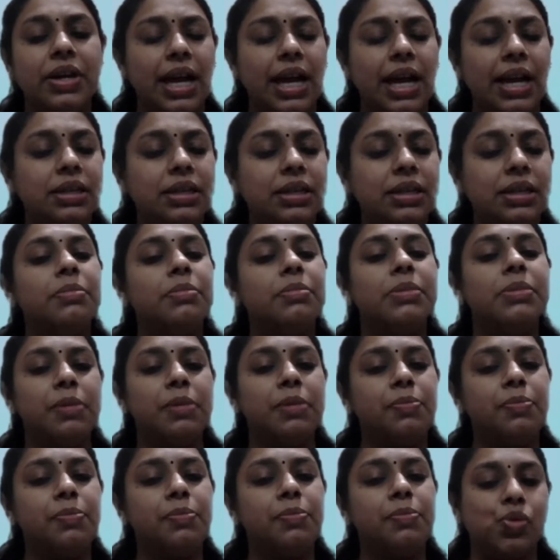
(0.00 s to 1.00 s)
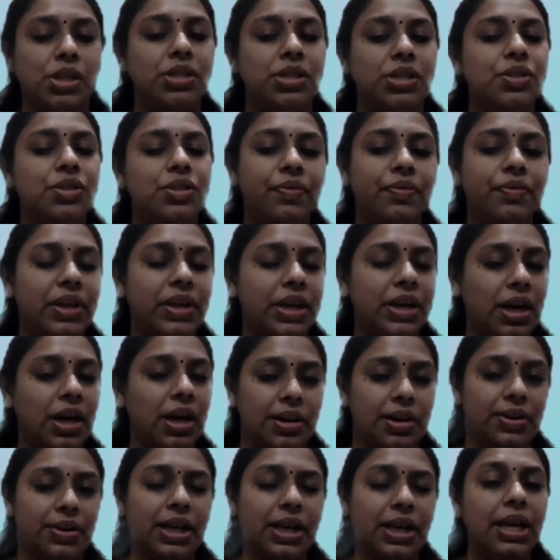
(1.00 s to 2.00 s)
criminal procedures of the country
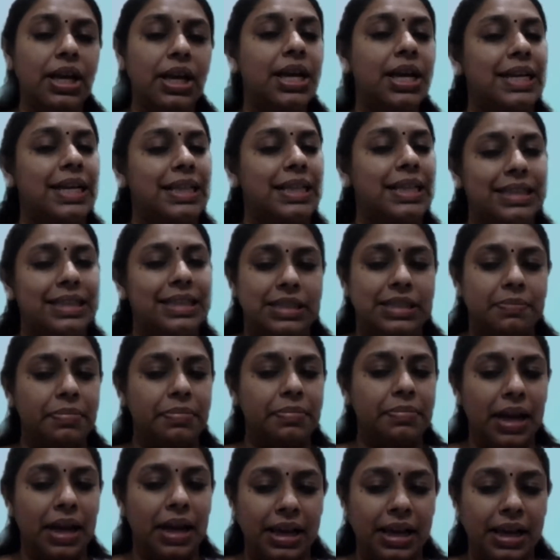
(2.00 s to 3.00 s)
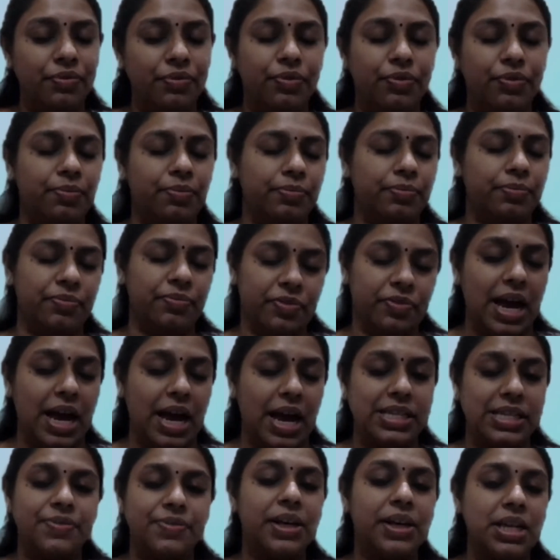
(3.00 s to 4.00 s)
that apply as far
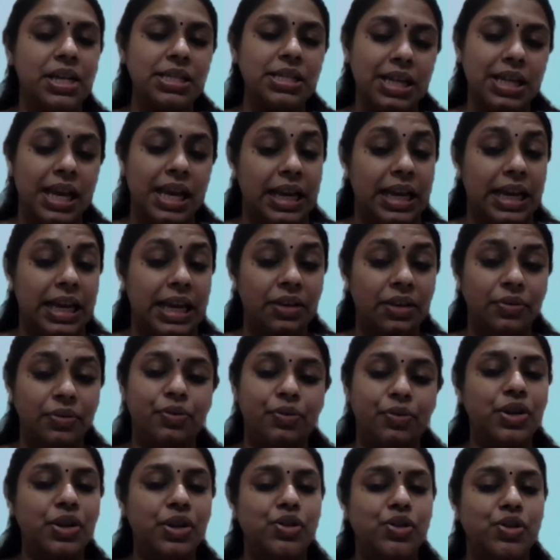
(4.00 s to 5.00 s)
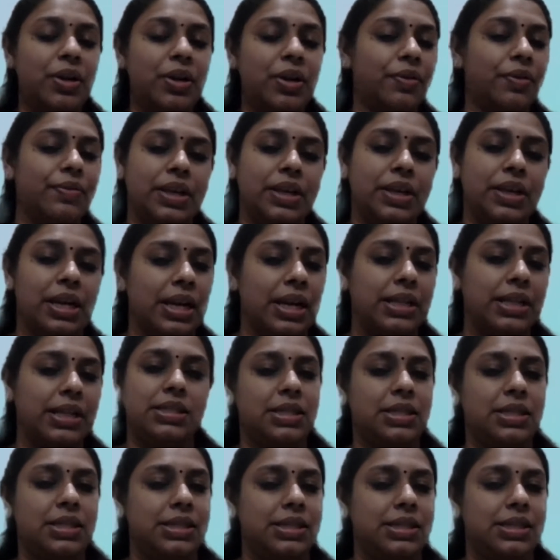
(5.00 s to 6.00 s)
as infringement of the rights is
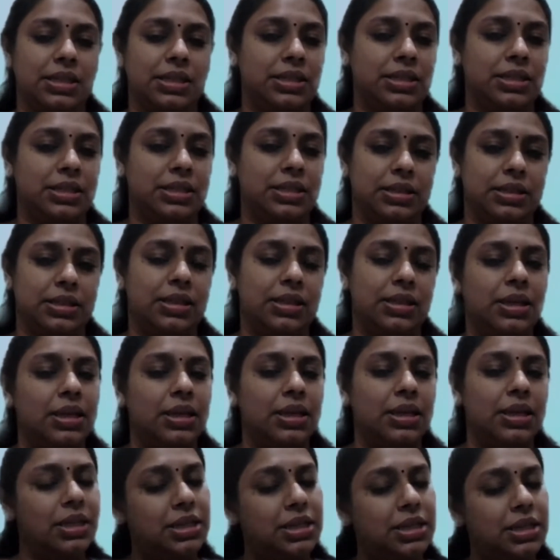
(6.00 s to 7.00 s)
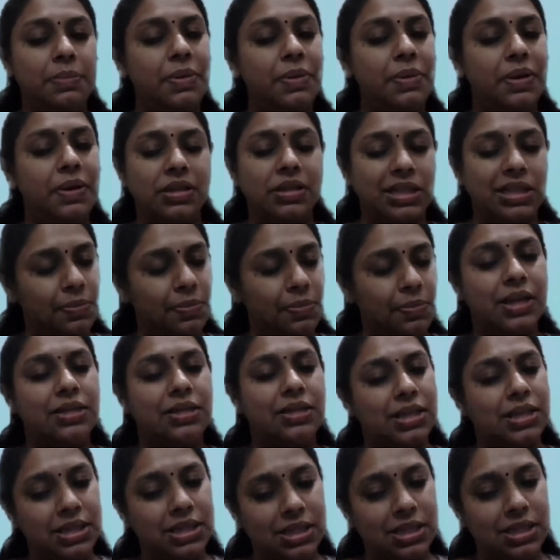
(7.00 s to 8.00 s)
concerned. It's CPSE,
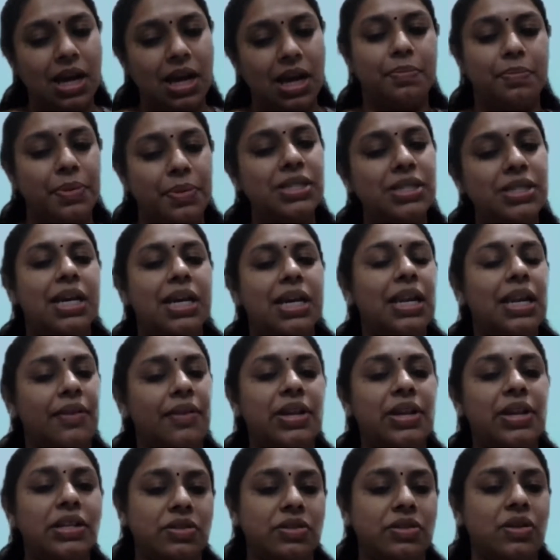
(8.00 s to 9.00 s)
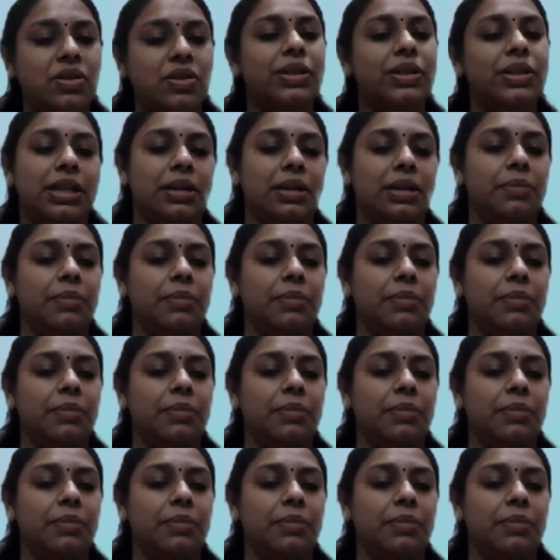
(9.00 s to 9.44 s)
CRPC and evidence law that apply.